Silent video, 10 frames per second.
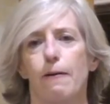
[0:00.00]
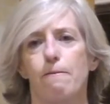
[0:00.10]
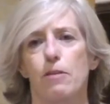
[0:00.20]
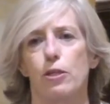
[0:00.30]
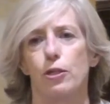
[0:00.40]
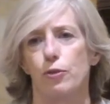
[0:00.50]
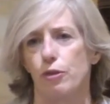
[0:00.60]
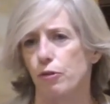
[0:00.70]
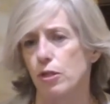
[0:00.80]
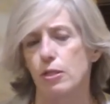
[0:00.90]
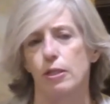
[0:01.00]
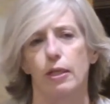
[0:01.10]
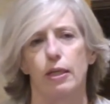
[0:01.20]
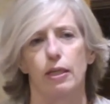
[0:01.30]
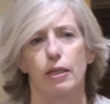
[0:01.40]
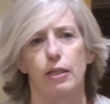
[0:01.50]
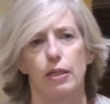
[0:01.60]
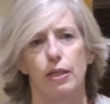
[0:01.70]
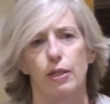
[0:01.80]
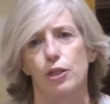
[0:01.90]
in the university and
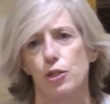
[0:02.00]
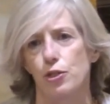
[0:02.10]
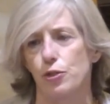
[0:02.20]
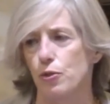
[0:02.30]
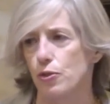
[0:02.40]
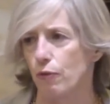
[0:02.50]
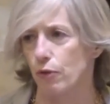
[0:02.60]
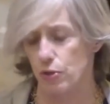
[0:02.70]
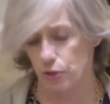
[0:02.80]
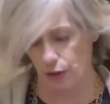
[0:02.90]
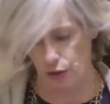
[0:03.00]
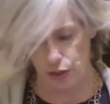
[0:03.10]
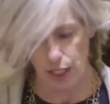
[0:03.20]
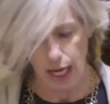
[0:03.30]
in the institutes of research.